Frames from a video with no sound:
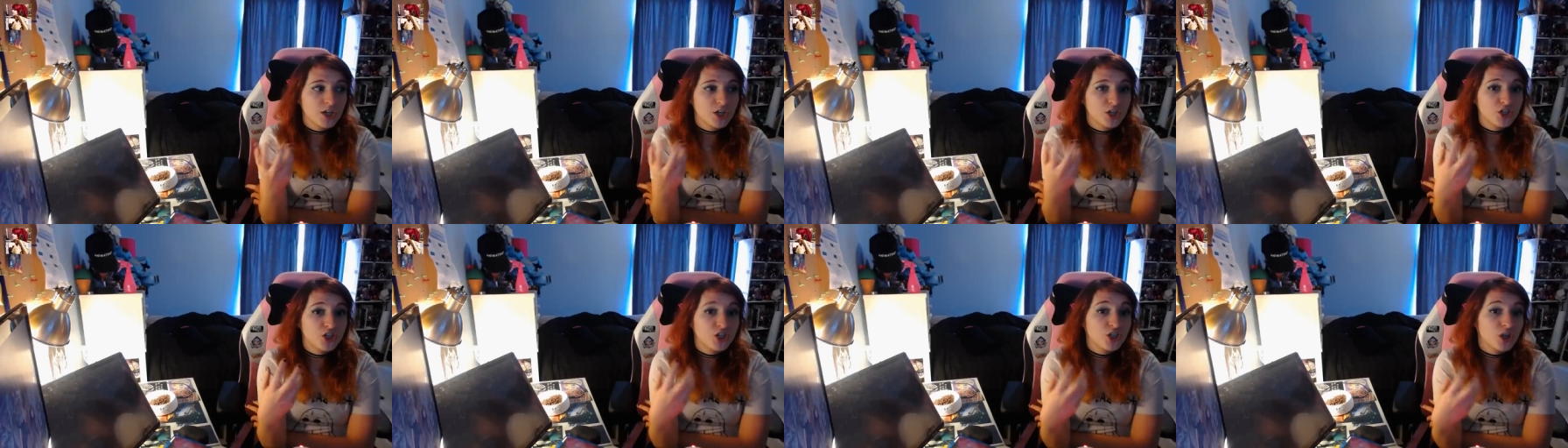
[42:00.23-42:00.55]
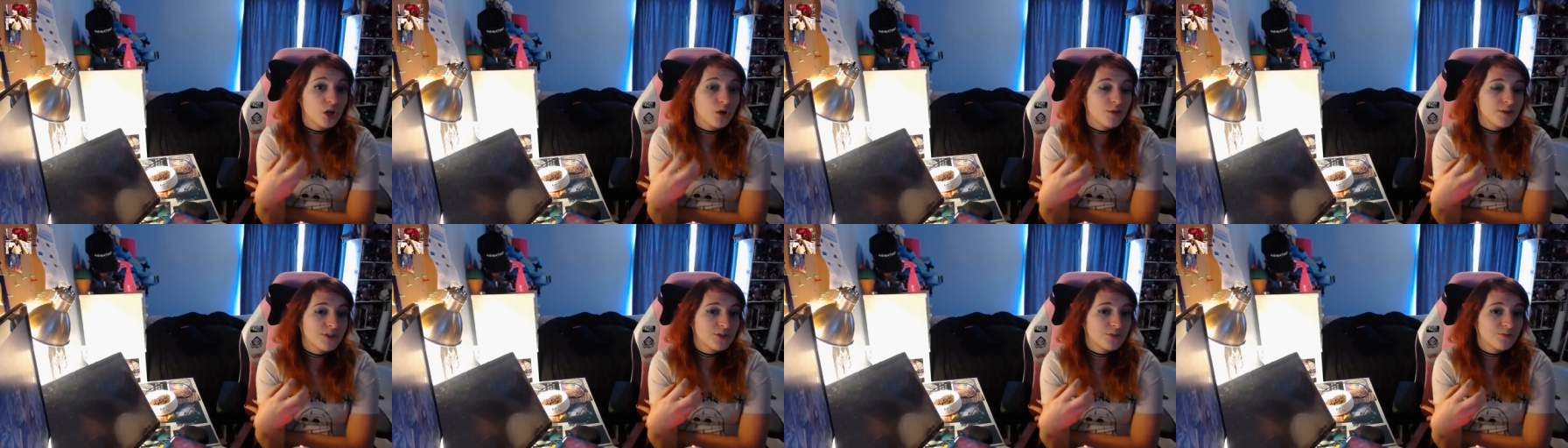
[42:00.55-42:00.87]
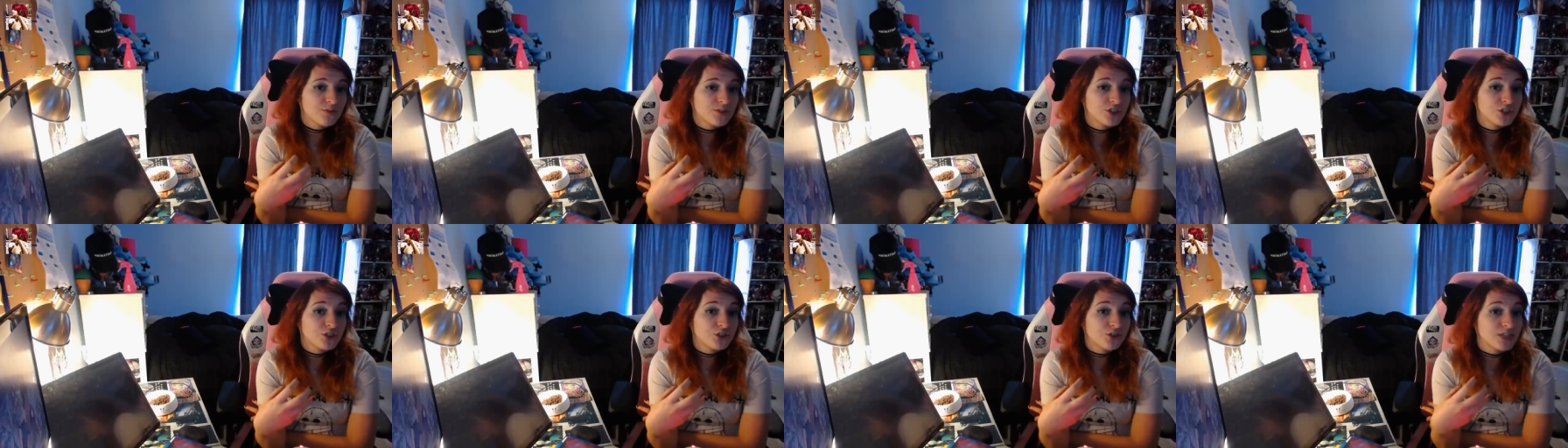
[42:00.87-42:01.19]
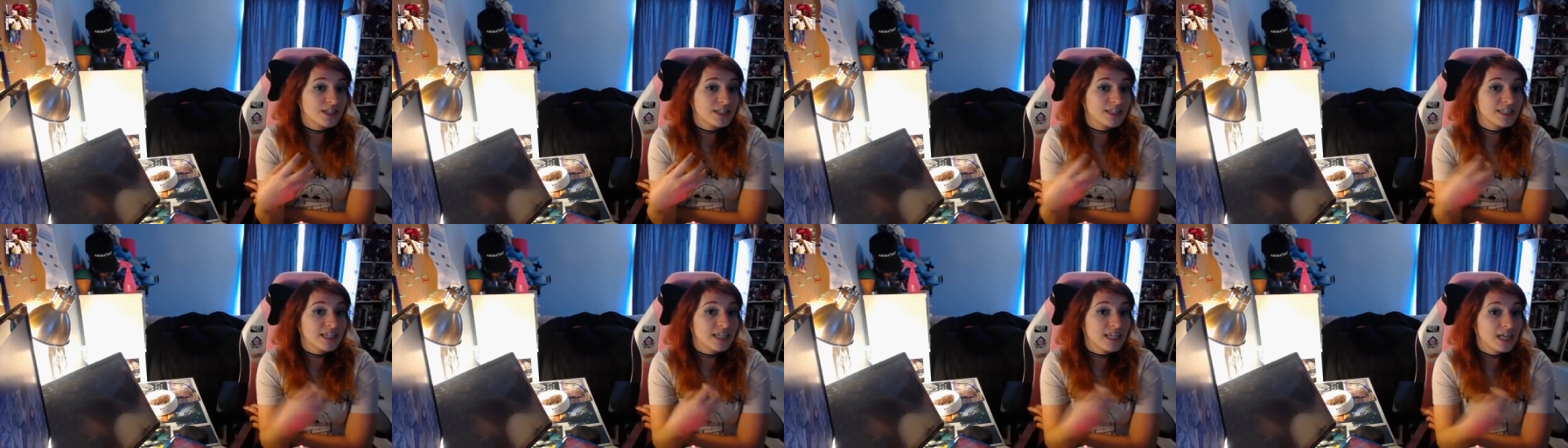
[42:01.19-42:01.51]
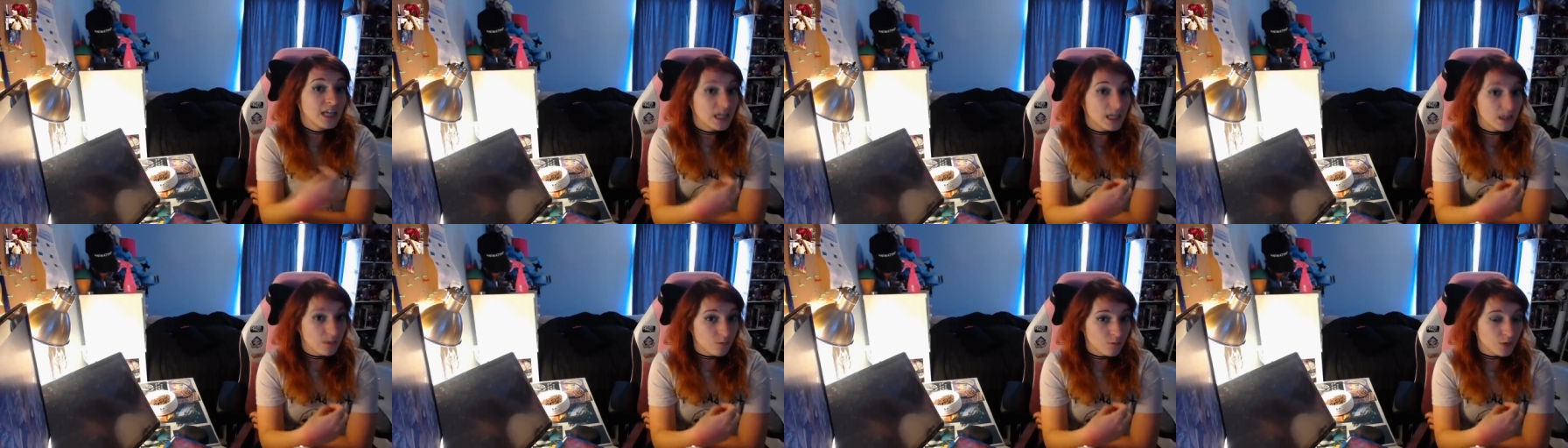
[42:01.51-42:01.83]
she always retreats
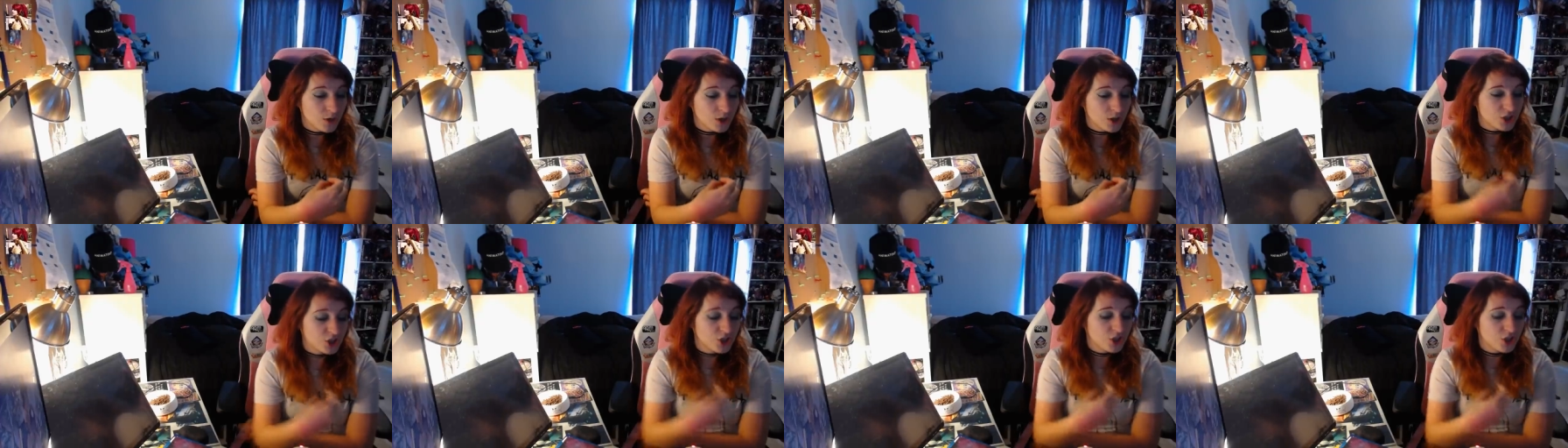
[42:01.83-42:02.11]
inward.